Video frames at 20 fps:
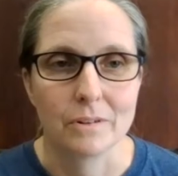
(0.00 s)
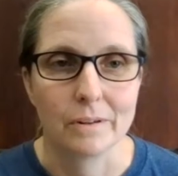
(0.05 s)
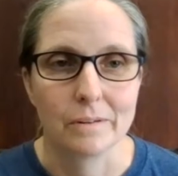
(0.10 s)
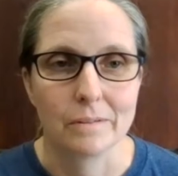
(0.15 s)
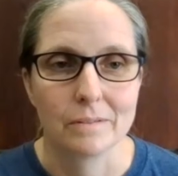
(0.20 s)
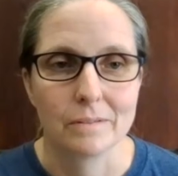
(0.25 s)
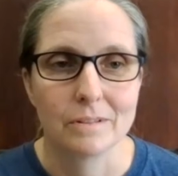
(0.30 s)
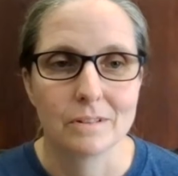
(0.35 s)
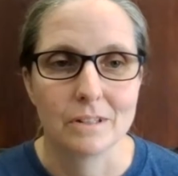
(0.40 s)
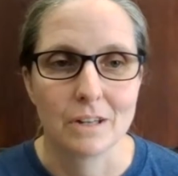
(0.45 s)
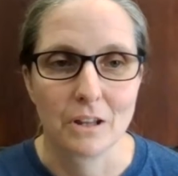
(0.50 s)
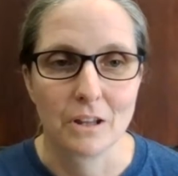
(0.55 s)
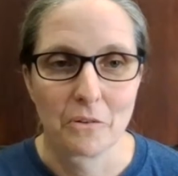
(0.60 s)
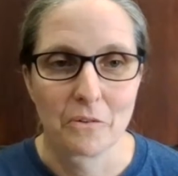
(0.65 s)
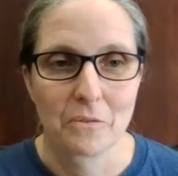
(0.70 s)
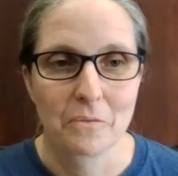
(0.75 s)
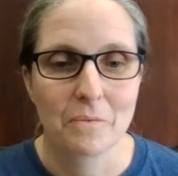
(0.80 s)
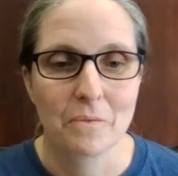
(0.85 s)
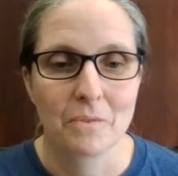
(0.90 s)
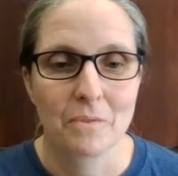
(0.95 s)
to stay
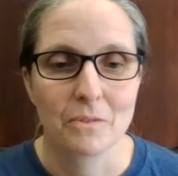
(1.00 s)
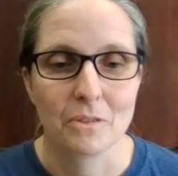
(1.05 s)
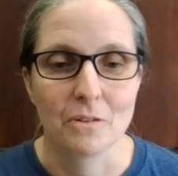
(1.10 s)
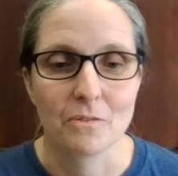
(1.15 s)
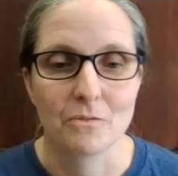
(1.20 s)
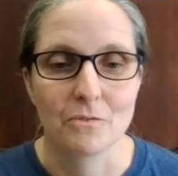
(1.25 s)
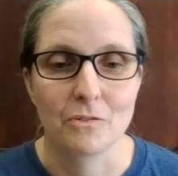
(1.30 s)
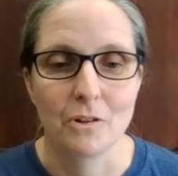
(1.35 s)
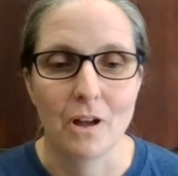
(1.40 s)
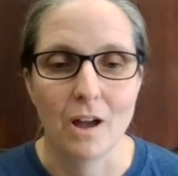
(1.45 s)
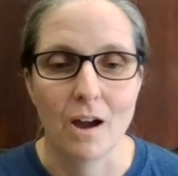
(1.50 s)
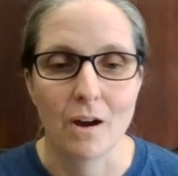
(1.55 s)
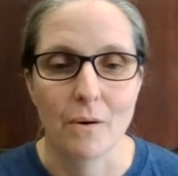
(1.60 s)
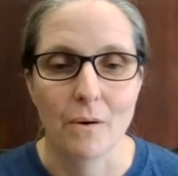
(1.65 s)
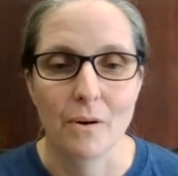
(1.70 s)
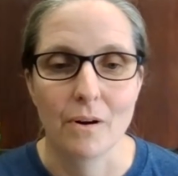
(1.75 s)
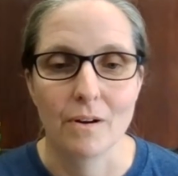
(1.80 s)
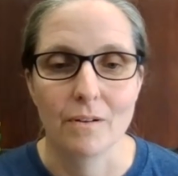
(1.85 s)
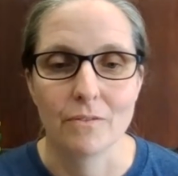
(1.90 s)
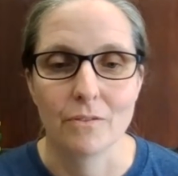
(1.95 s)
the full
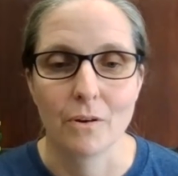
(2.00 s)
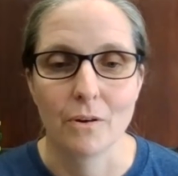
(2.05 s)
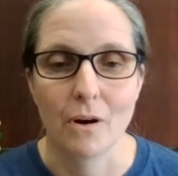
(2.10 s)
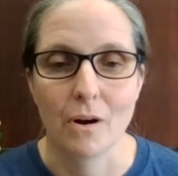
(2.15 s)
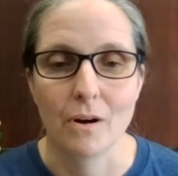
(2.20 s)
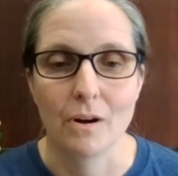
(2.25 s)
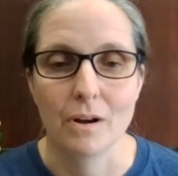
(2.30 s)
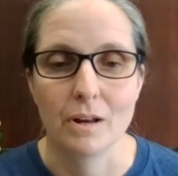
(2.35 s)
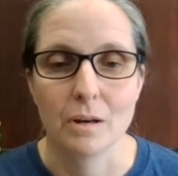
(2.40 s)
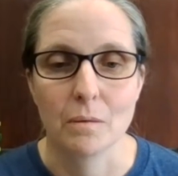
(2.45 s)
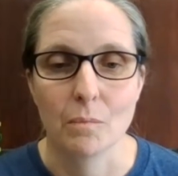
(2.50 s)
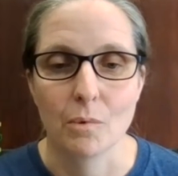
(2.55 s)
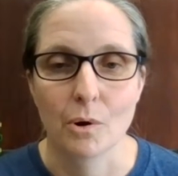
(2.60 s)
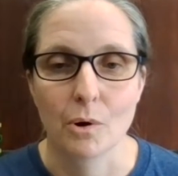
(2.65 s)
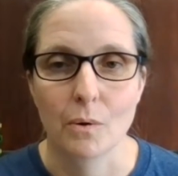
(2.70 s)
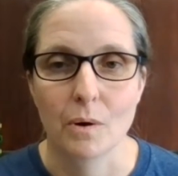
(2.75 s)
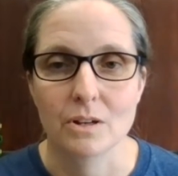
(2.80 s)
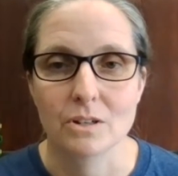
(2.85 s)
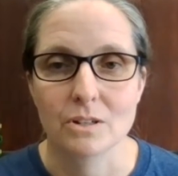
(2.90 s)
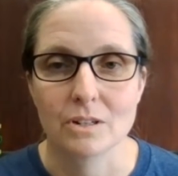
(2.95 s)
hour if there aren't any more
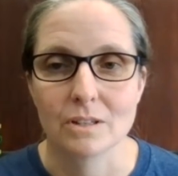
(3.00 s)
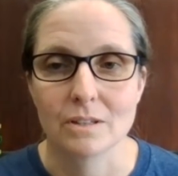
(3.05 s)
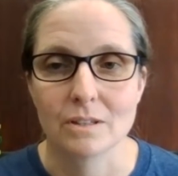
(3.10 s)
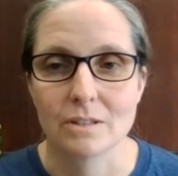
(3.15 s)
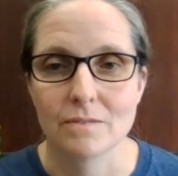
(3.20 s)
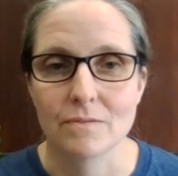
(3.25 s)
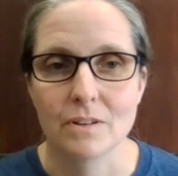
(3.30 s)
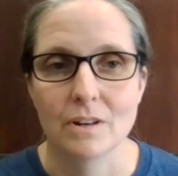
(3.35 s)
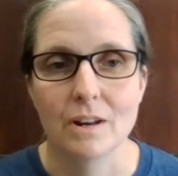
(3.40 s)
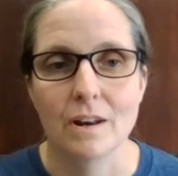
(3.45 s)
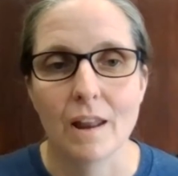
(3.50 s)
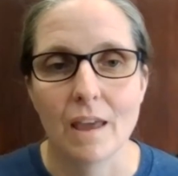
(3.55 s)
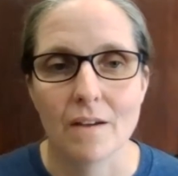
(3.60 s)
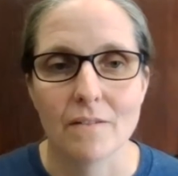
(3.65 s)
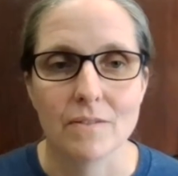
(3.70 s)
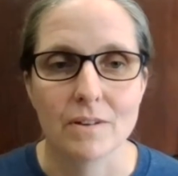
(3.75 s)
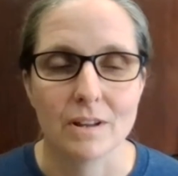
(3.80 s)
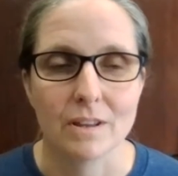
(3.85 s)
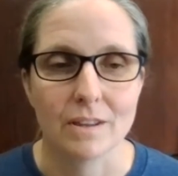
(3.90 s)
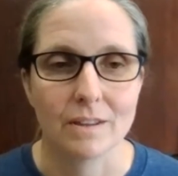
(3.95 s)
questions. If you didn't
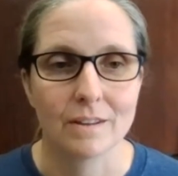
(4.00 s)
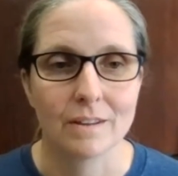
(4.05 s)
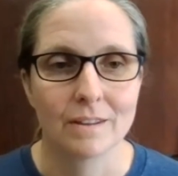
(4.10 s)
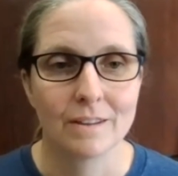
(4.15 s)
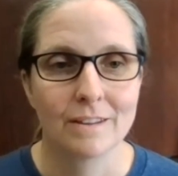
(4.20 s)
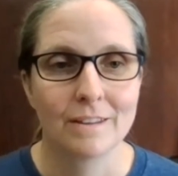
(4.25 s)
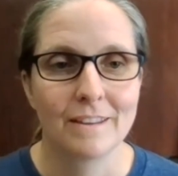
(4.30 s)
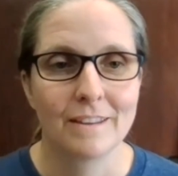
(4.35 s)
have anything